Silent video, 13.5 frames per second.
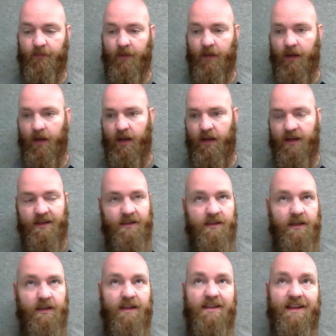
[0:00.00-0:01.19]
and it's
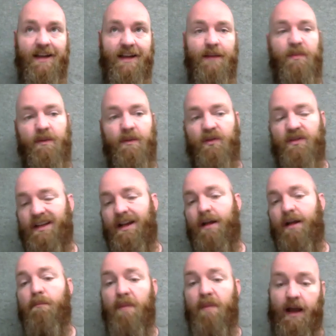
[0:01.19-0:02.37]
getting people to
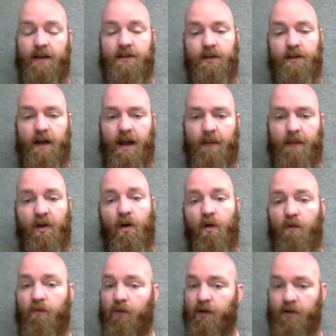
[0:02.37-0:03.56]
come back to your app
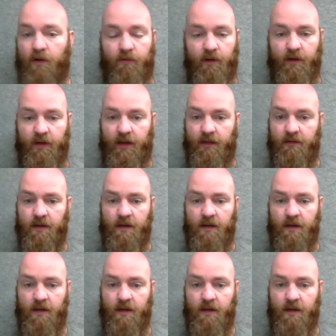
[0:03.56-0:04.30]
over and over again.